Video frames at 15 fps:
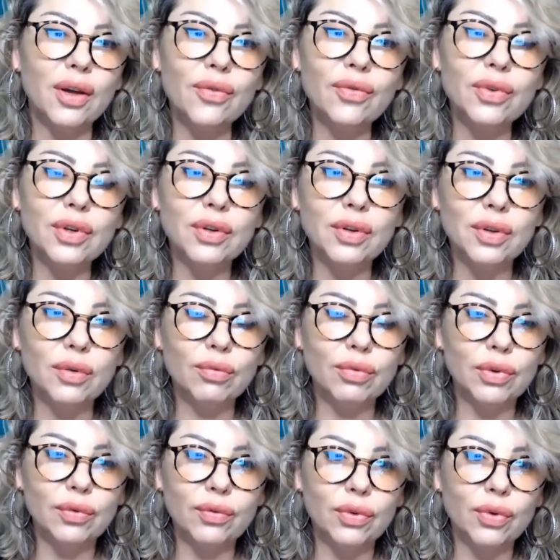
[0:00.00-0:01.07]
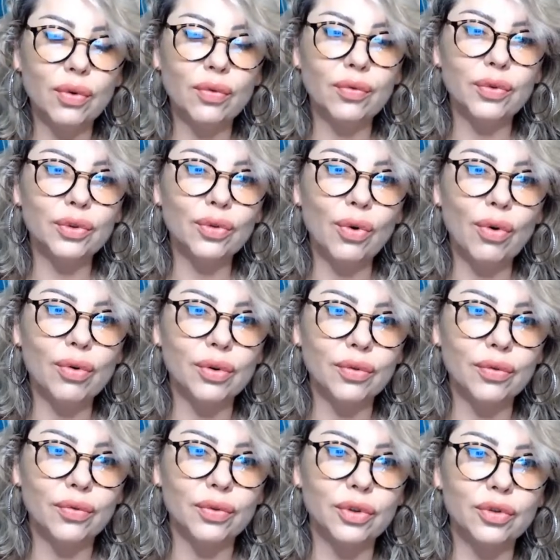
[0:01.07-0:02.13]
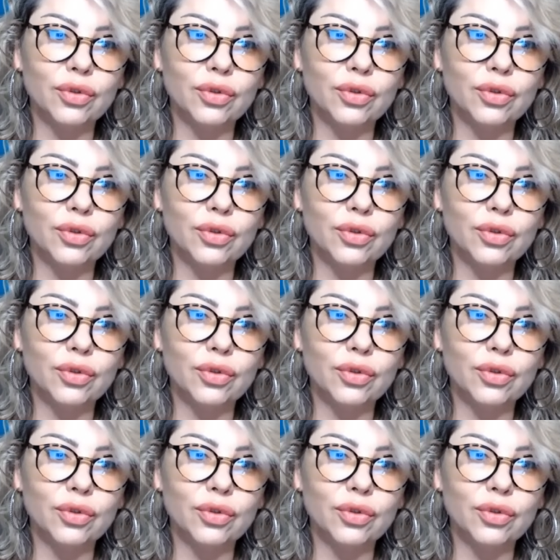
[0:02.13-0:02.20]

everything with your photographer